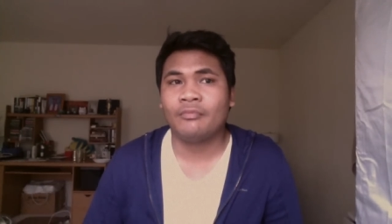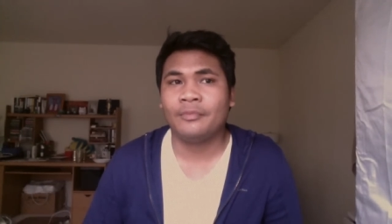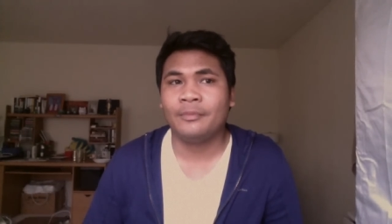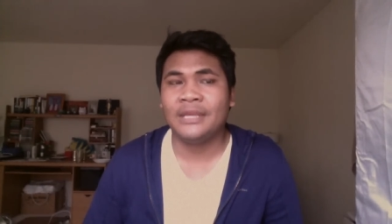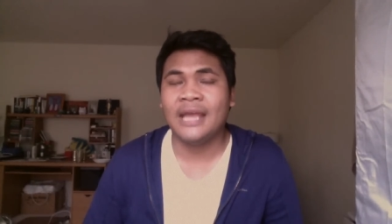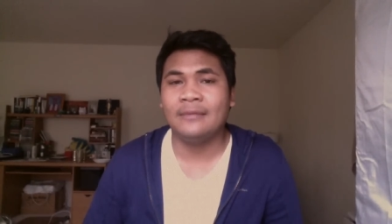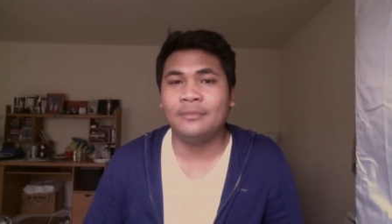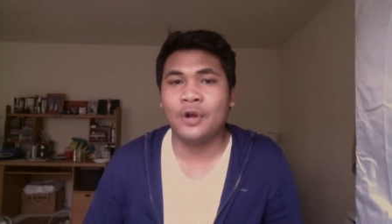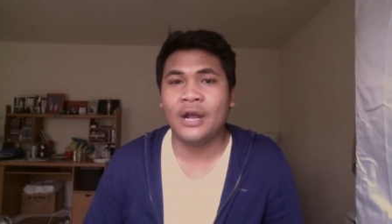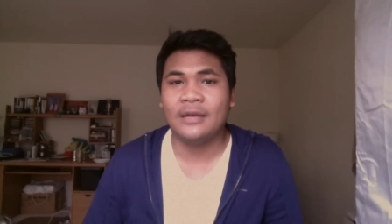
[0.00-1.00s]
But yeah,
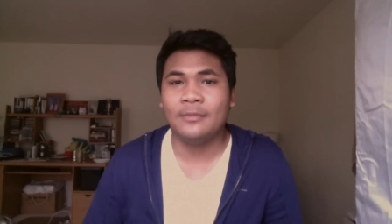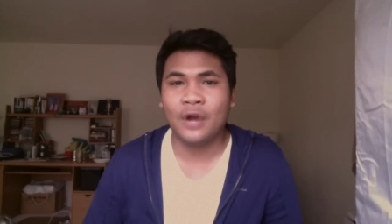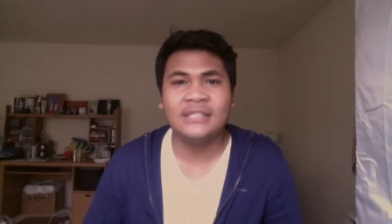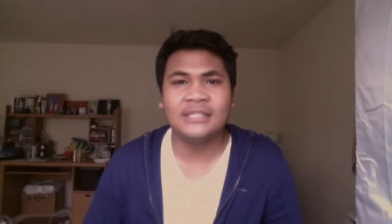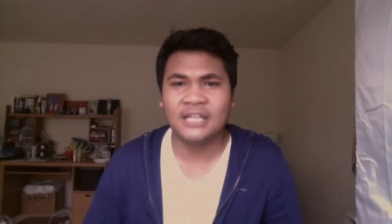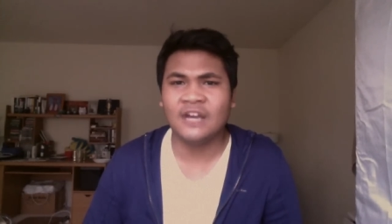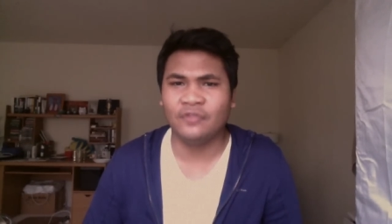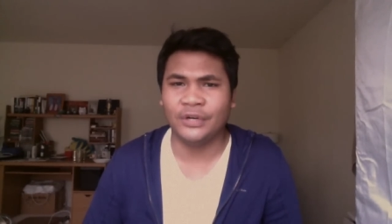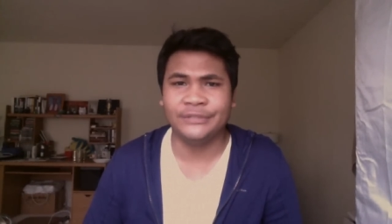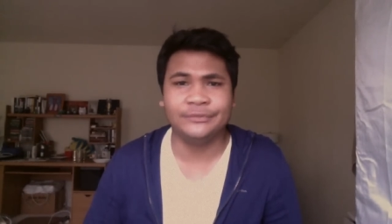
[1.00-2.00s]
Mirai's a
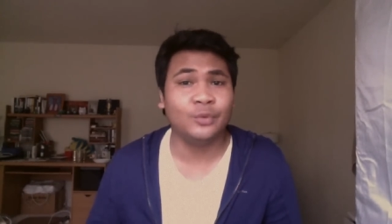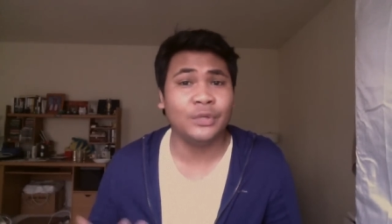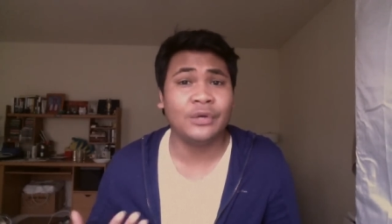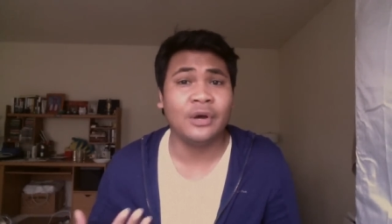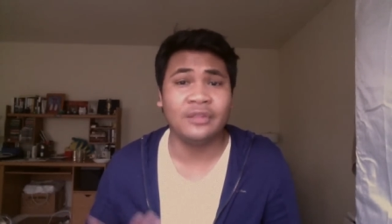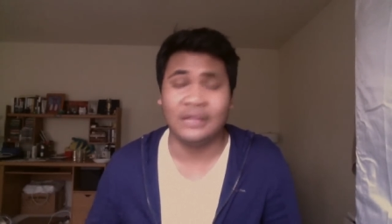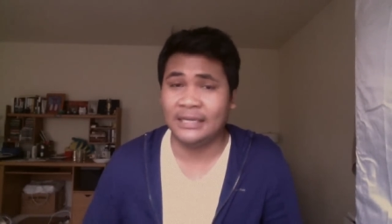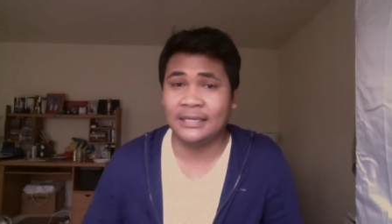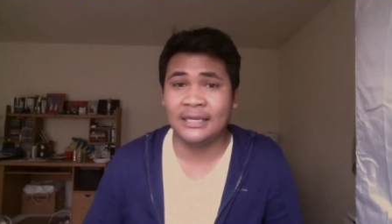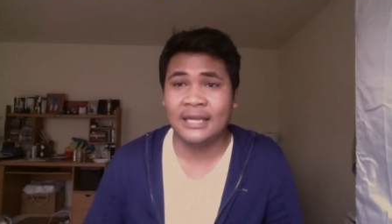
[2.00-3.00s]
tough one. What do you all
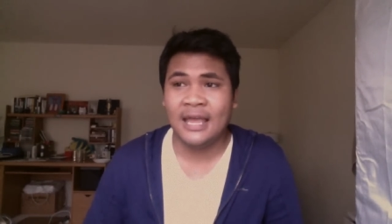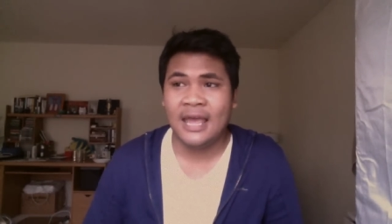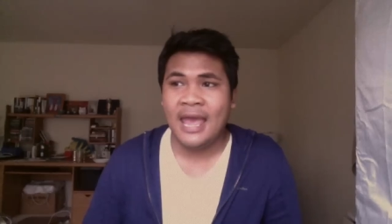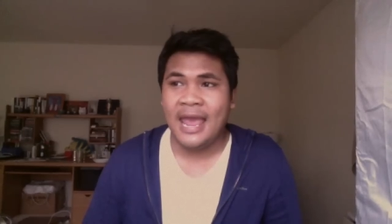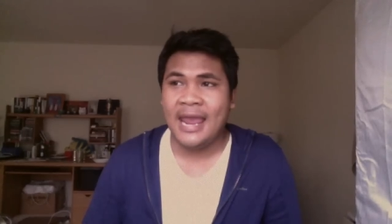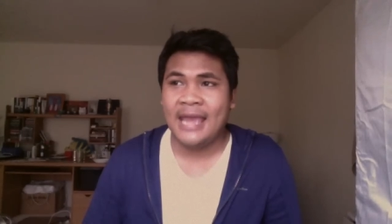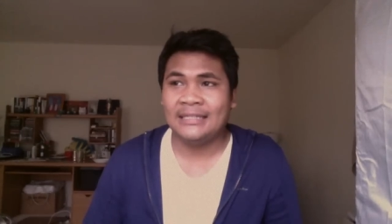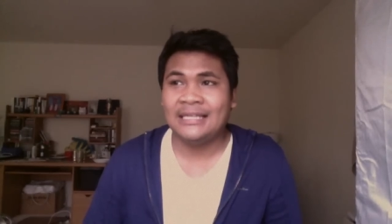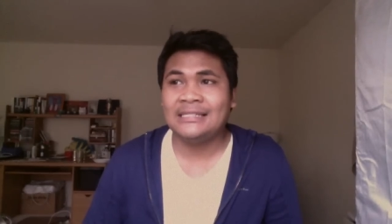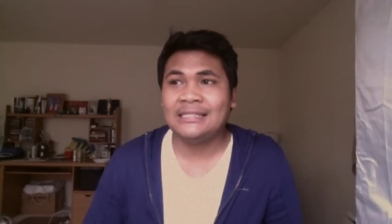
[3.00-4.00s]
think?
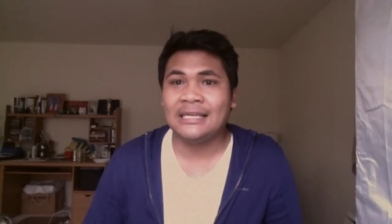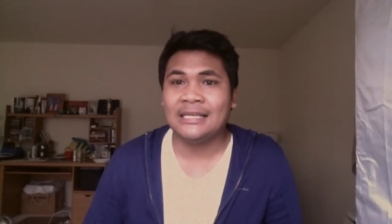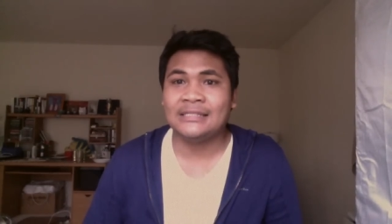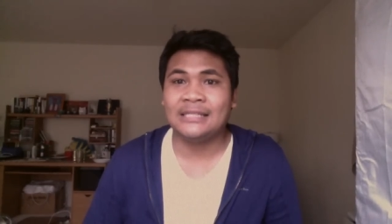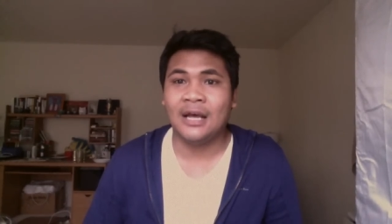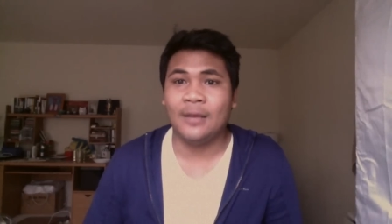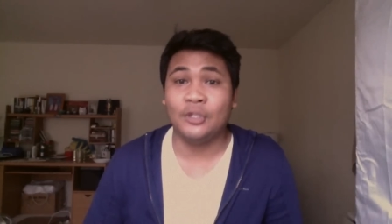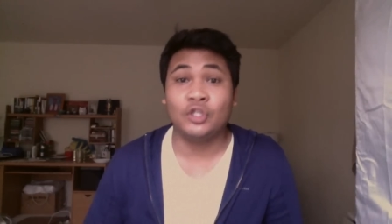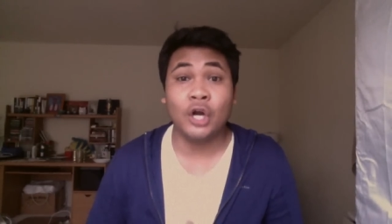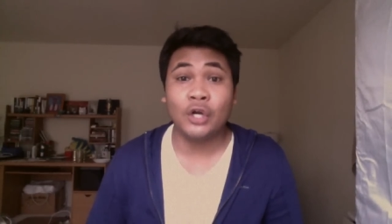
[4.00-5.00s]
And let's see,
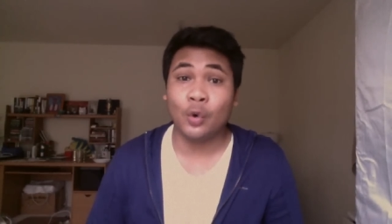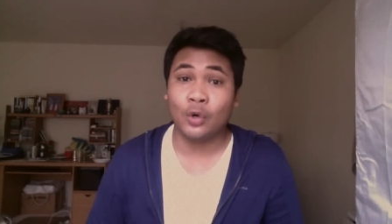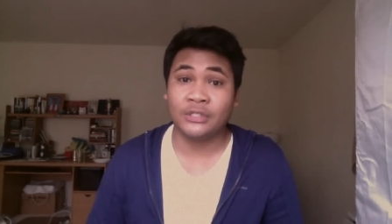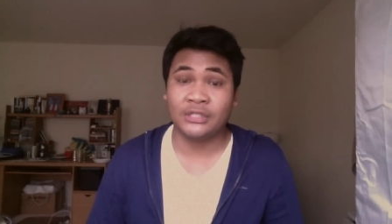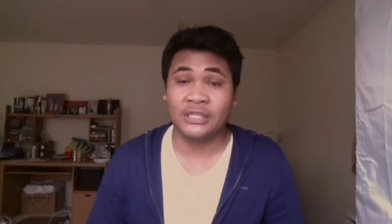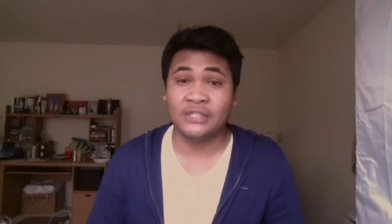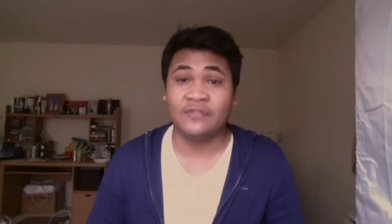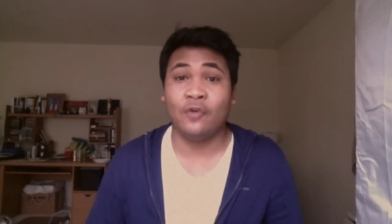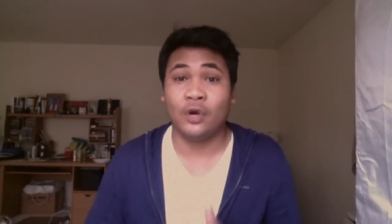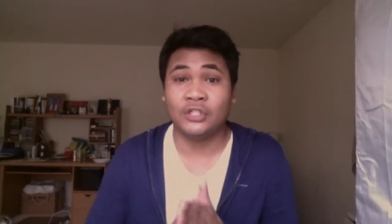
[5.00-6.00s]
some dark horses
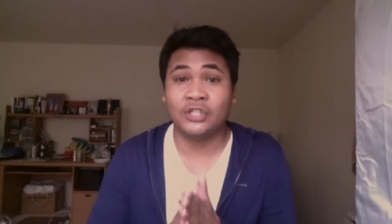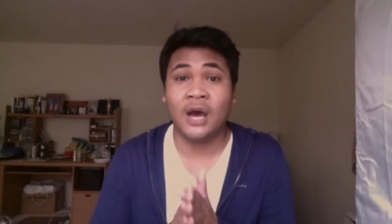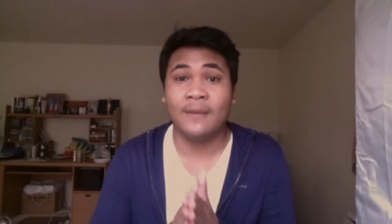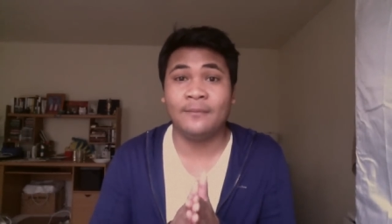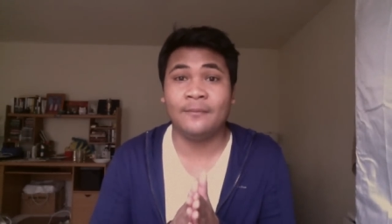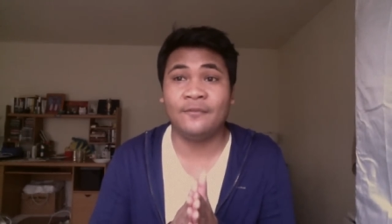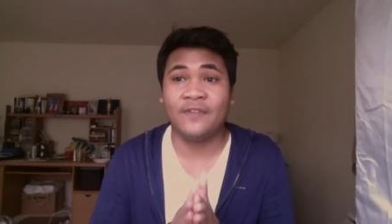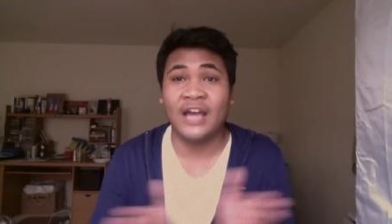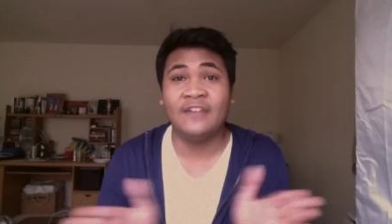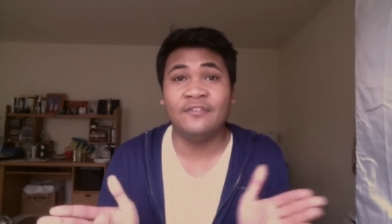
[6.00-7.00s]
for top
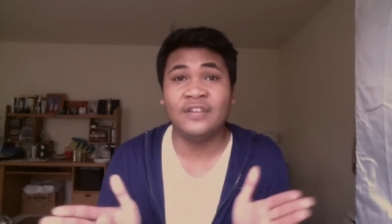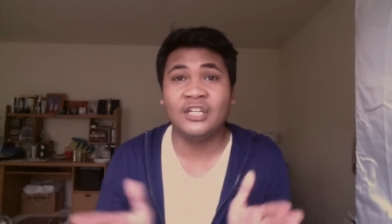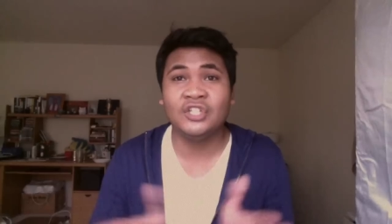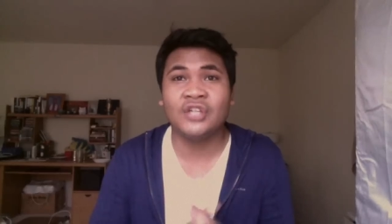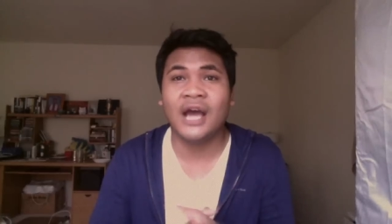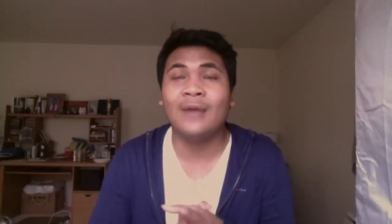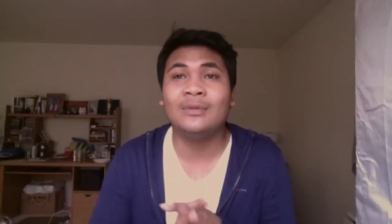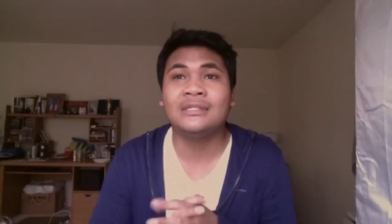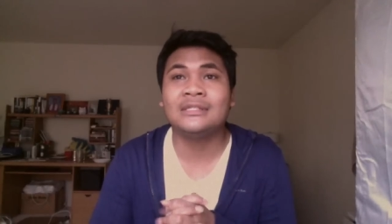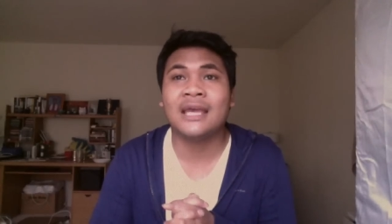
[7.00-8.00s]
5 finish, I
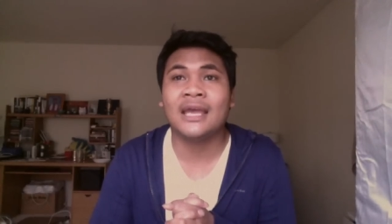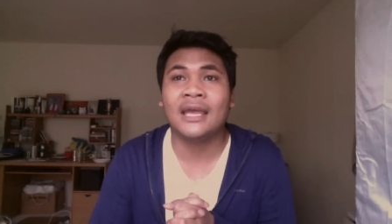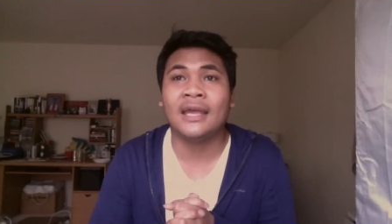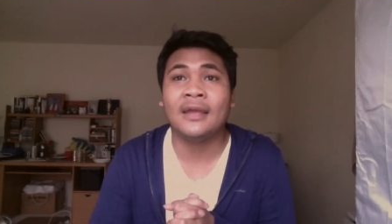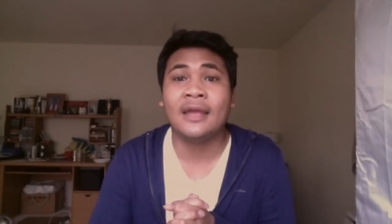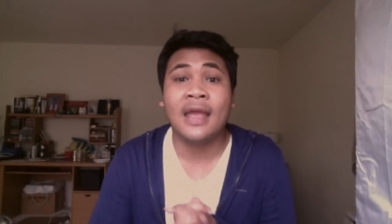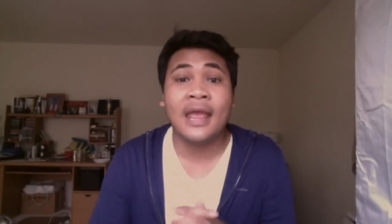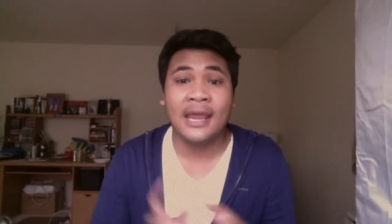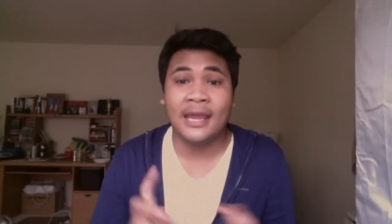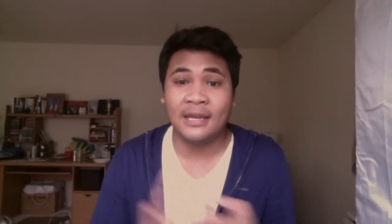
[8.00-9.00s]
would say
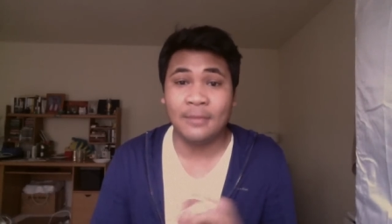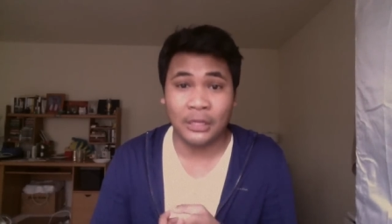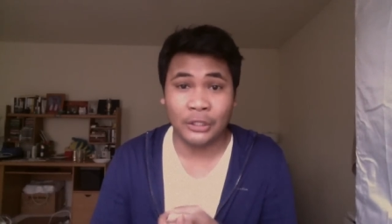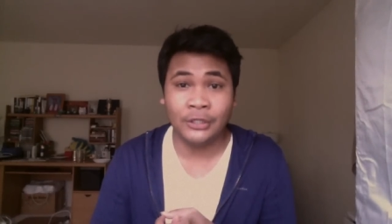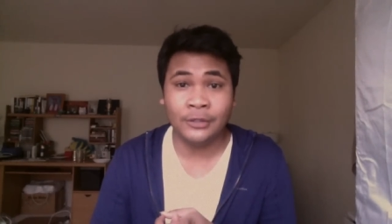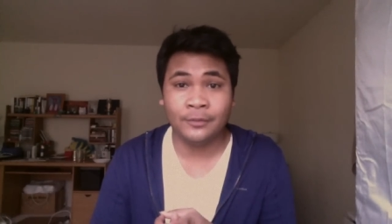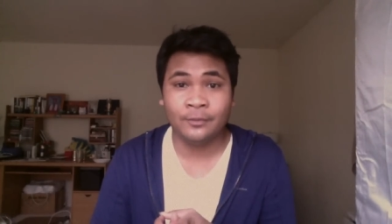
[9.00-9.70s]
Hannah Miller,